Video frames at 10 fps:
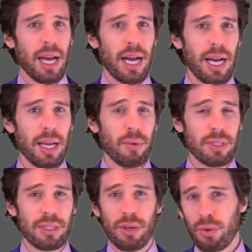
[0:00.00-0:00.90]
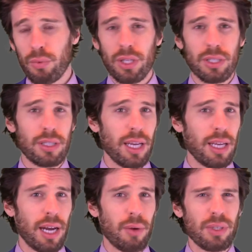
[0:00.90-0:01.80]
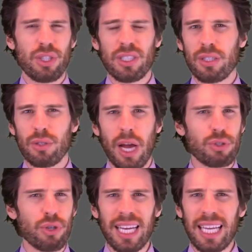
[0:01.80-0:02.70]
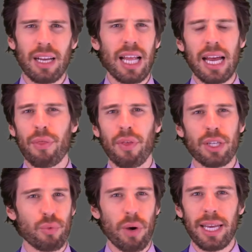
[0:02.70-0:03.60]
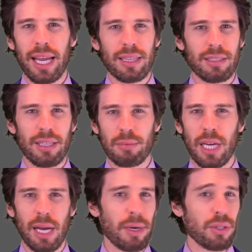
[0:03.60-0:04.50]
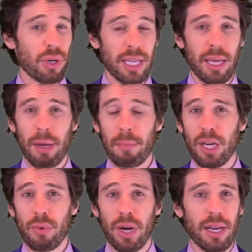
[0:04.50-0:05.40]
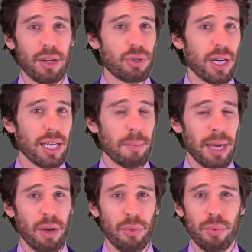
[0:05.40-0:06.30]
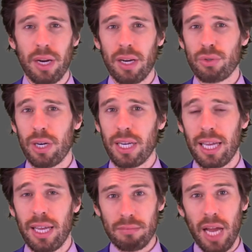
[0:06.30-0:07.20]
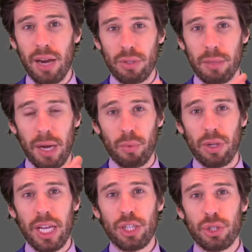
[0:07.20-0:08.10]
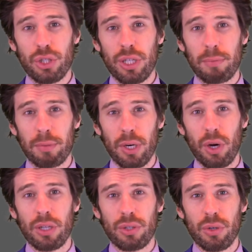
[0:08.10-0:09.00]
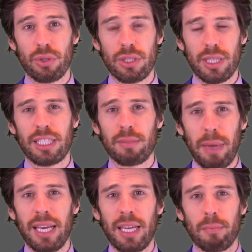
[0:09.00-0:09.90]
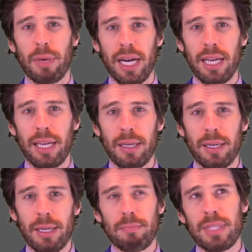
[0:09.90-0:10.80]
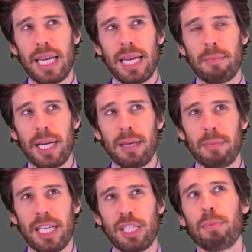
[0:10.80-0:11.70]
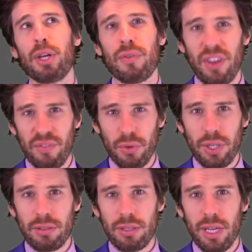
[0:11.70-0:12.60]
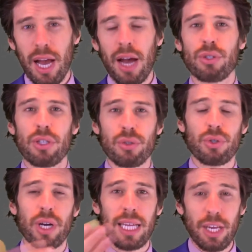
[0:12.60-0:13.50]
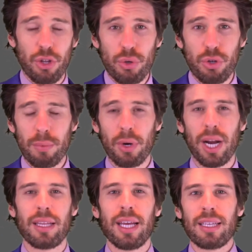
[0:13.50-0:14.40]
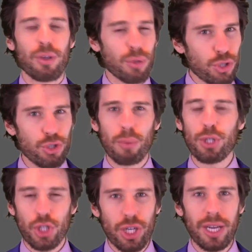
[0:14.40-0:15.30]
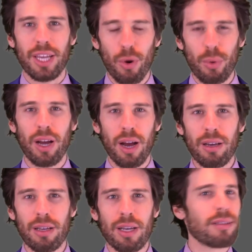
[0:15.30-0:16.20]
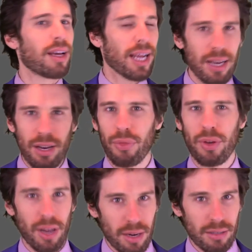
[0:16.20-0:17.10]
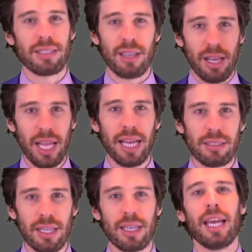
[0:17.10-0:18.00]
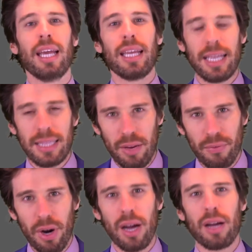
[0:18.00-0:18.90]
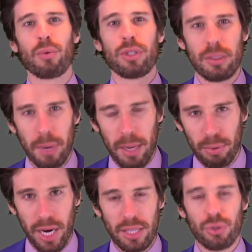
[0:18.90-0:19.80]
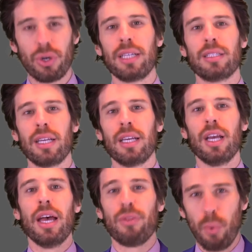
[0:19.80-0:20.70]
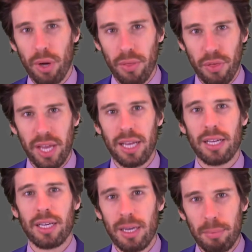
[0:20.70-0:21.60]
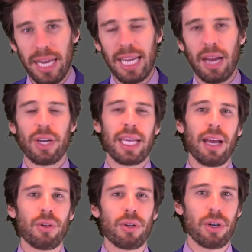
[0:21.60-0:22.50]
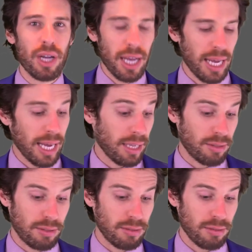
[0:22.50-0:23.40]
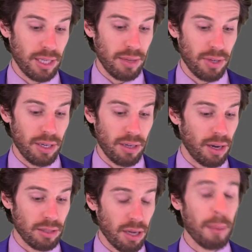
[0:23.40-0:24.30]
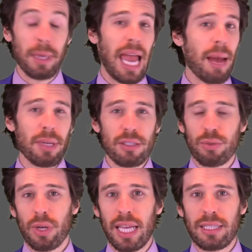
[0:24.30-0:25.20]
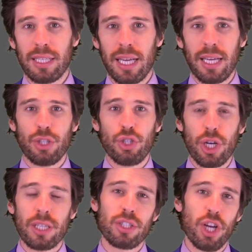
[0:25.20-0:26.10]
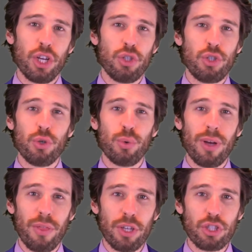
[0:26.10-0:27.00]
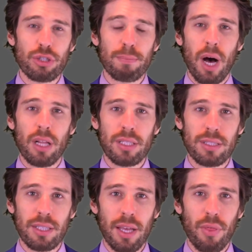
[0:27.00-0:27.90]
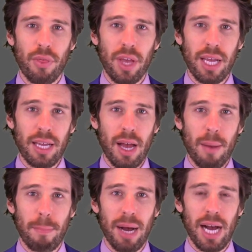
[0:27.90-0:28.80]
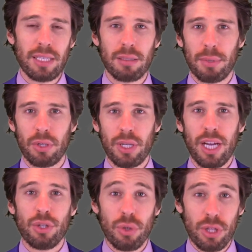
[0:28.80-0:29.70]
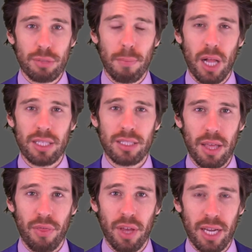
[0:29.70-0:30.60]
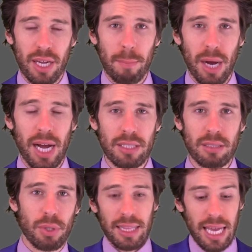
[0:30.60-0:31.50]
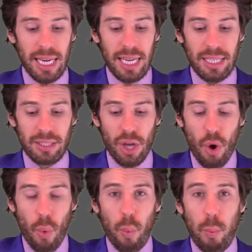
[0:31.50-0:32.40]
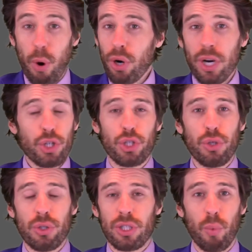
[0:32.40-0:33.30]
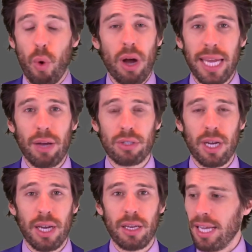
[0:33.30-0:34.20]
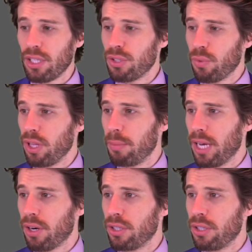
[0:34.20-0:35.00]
I was still in real estate. I was just, I was trying to get a lot of things right at the same time. I was trying to get my money right. I was trying to get my health right. I was trying to get not only my relationships, but also just expanding my, say, my, my sphere of influence. I was also trying to get YouTube right. There was just so much shit going on that I got nothing done. It's the classic Eat That Frog, which is by Brian Tracy, The One Thing by Gary Keller. It's even Atomic Habits, where they say, just do the smallest thing possible. Do the smallest thing possible. That is, put on your shoes and walk outside. It doesn't really matter.